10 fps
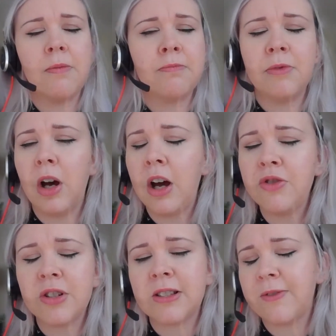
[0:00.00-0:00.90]

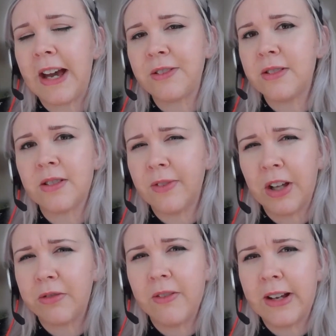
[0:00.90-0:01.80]
hundreds of thousands of other
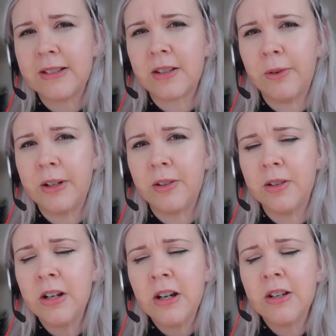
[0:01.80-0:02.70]
events going on.
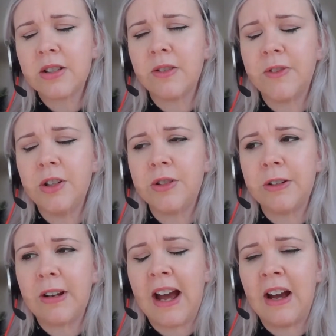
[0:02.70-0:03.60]
So if you don't
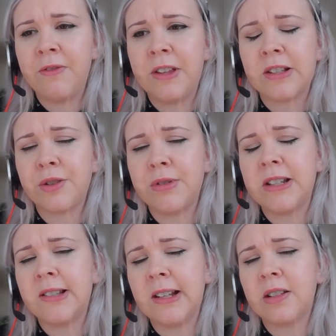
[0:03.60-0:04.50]
have this 3 to
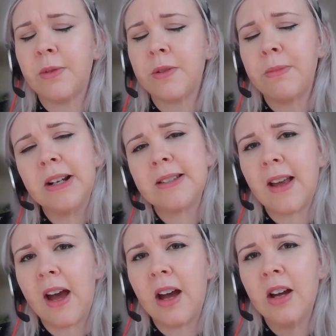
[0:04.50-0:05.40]
6 month mindset,
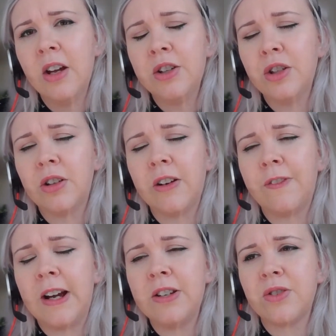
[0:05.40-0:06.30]
you're going to find
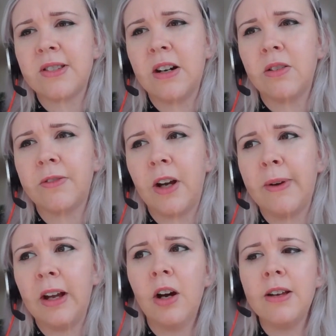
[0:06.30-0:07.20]
yourself going,
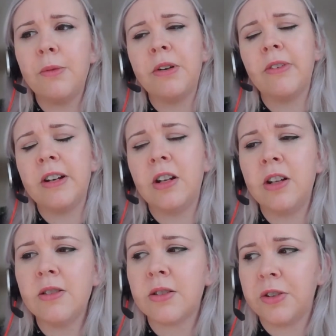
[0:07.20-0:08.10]
oh yeah, we're running a user
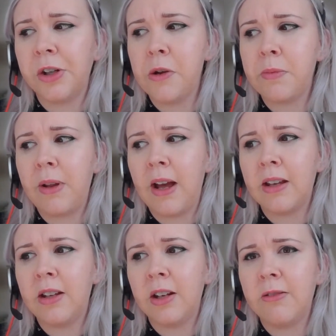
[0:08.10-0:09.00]
group like,
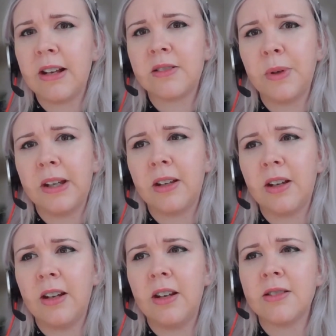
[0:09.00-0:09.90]
next week, and then
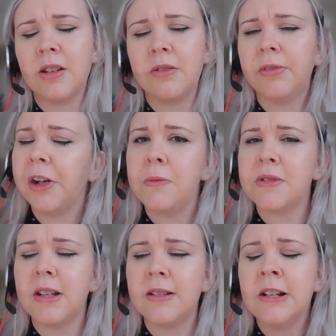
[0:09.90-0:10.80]
there's no rooms.
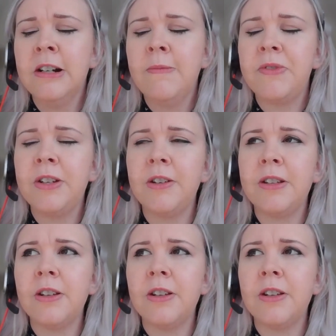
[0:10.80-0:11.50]
And, the other